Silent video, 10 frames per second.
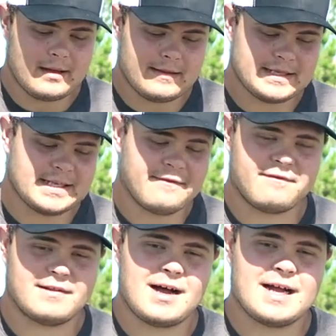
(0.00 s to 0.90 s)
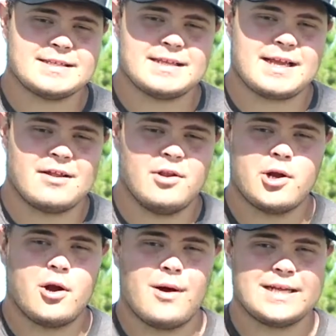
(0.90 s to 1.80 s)
This thing flies like a
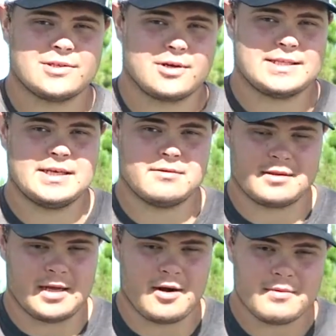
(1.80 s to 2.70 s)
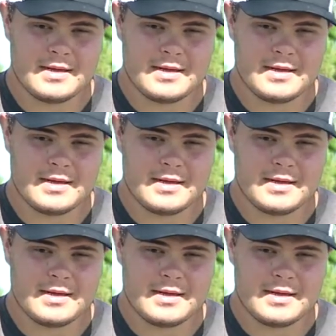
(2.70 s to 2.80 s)
Nuke OS or a tilt bow.